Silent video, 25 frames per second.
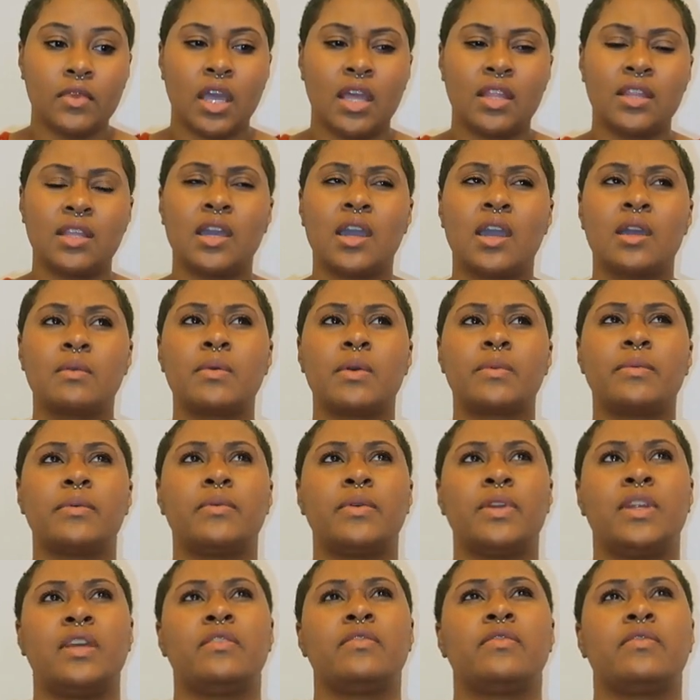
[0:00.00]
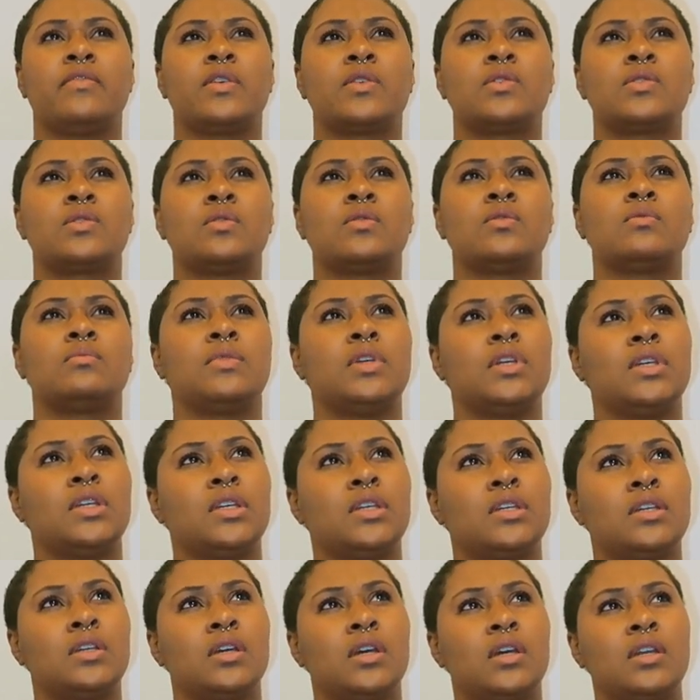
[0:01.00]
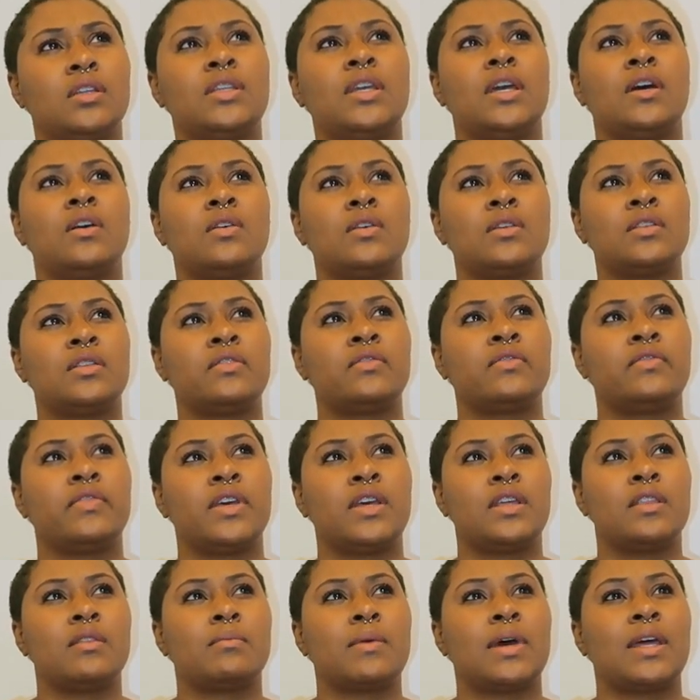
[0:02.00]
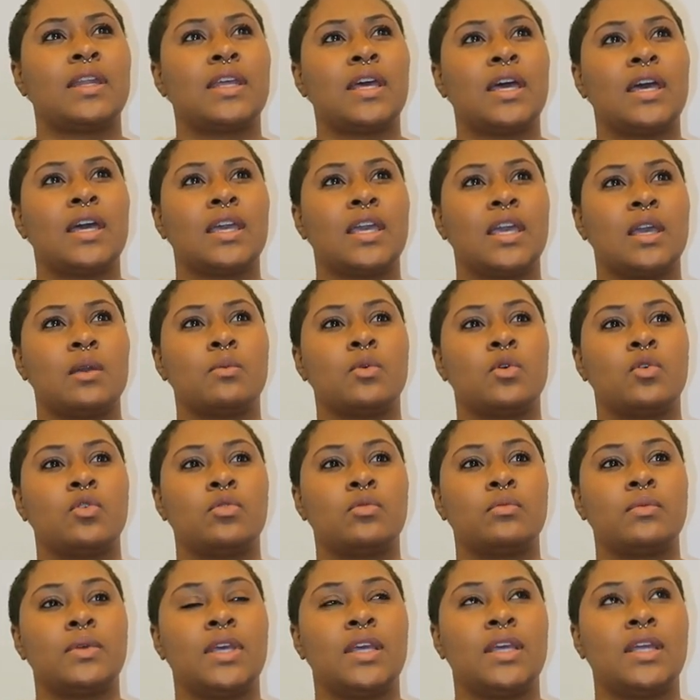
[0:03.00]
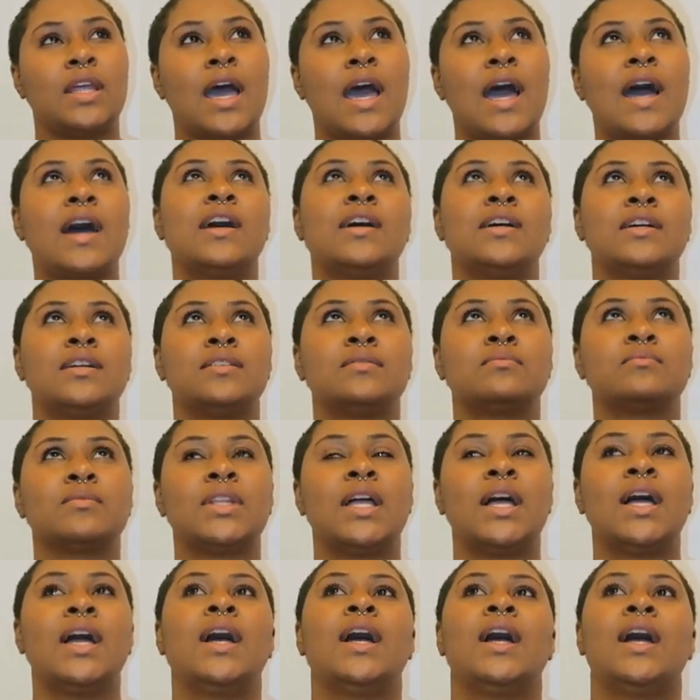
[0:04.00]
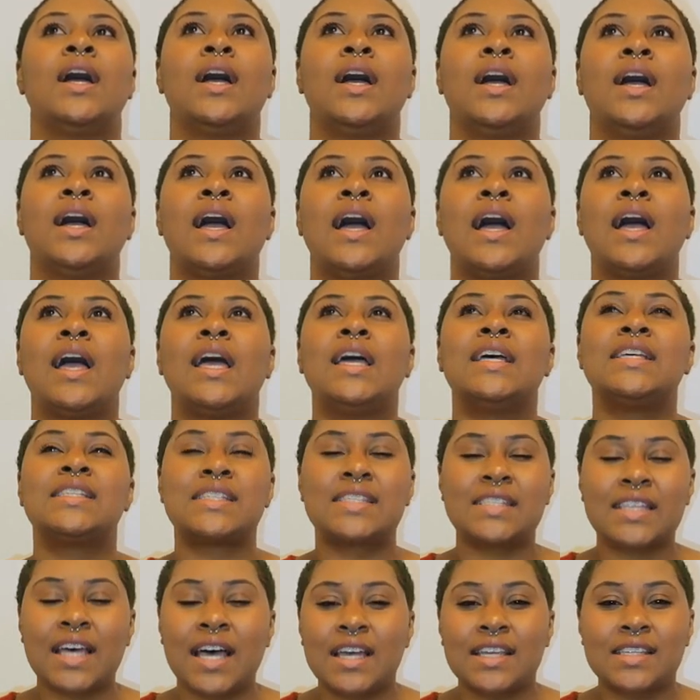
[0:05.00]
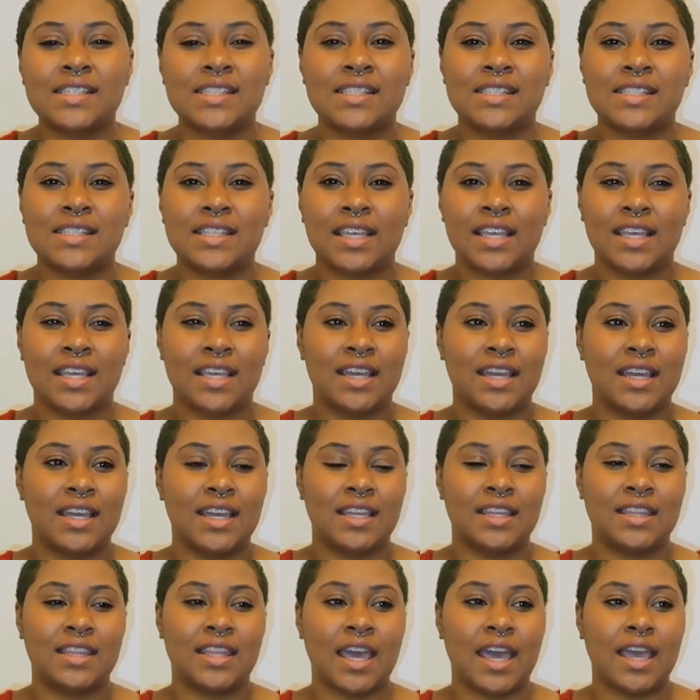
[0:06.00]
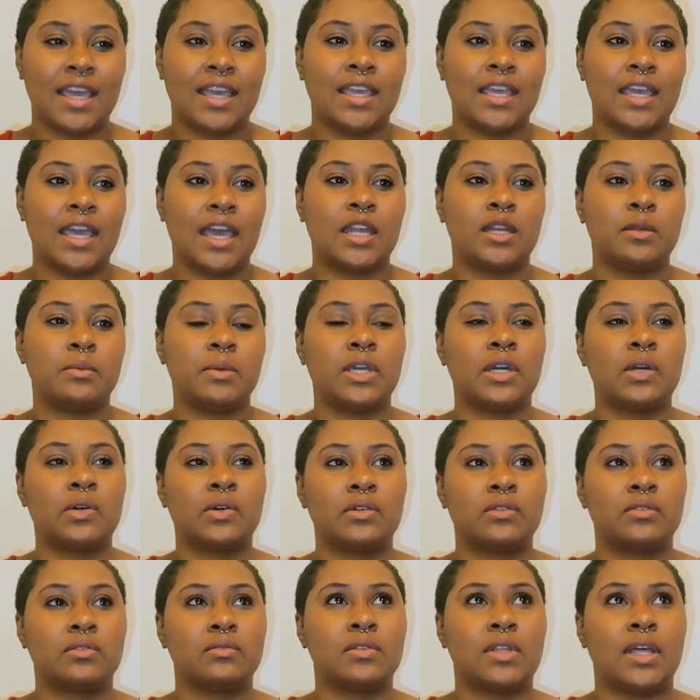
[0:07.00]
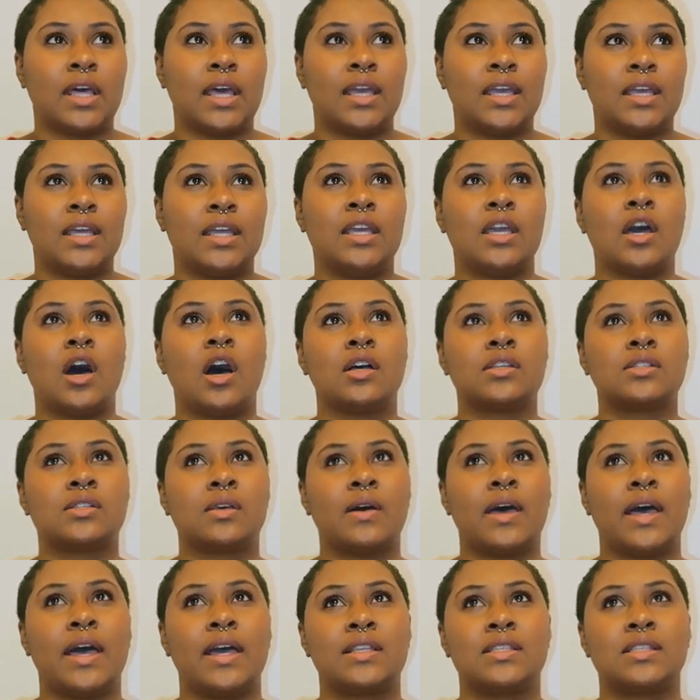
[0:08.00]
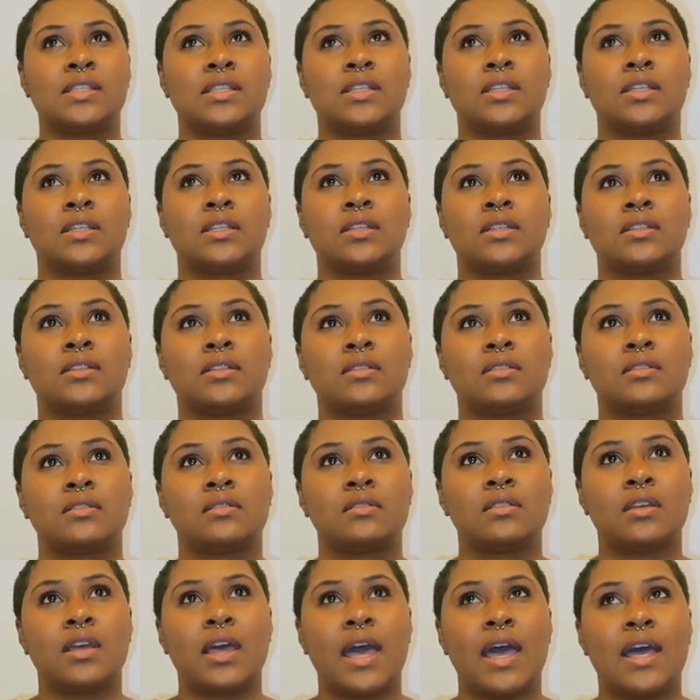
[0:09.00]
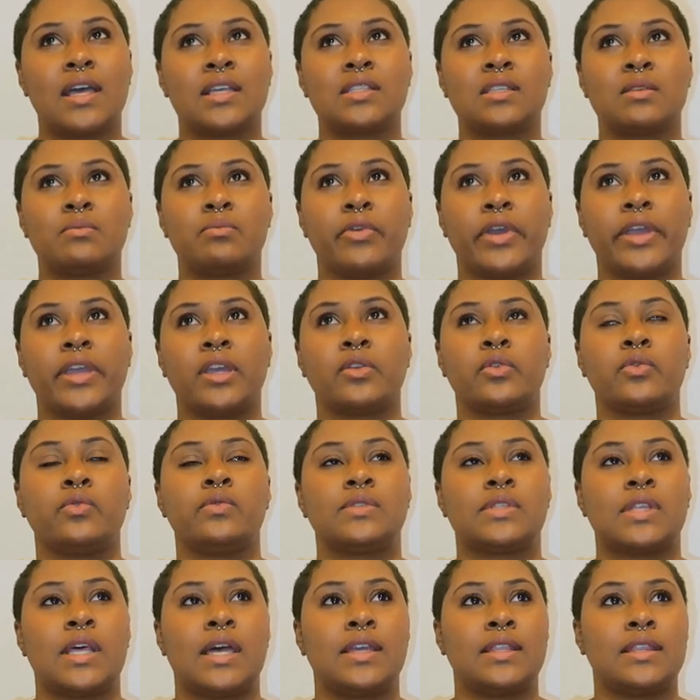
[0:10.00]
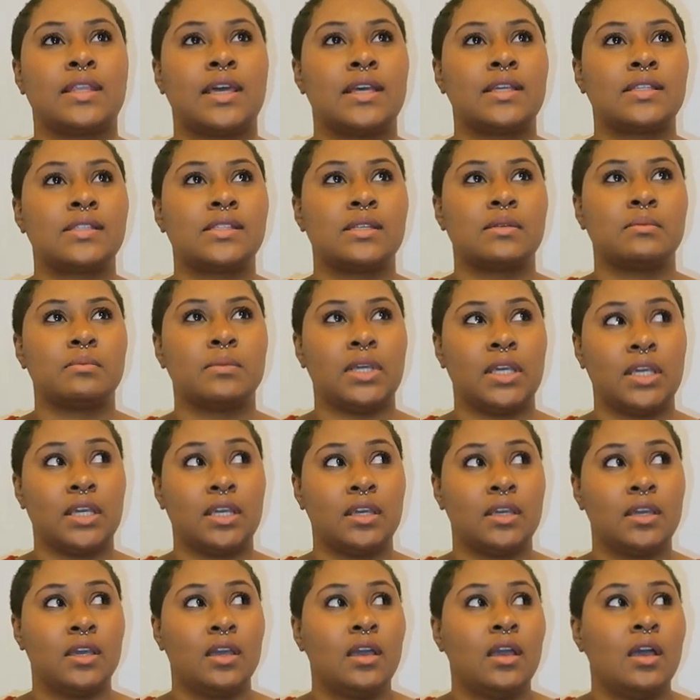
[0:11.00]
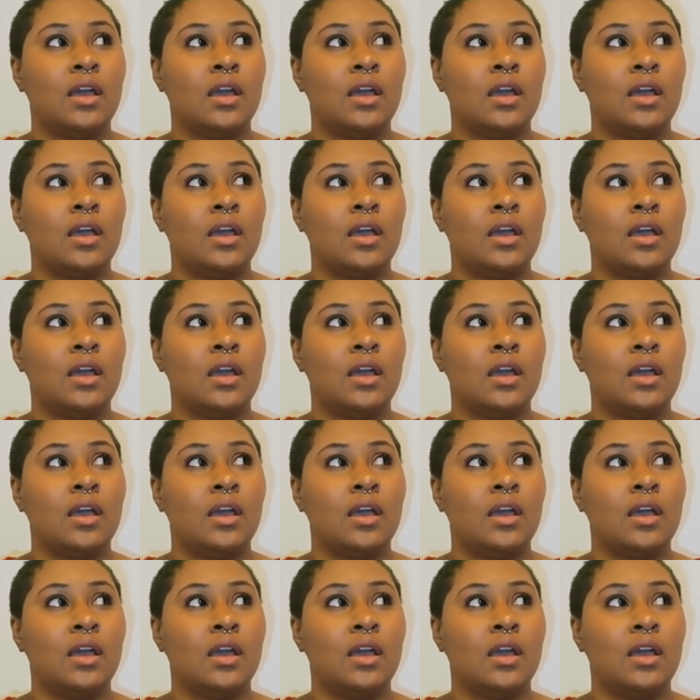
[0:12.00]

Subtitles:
I think I remember when they first told me, yeah, on the 5th my dad came home, and it sucks that he had to be going through that, and he also had to break news like that to me.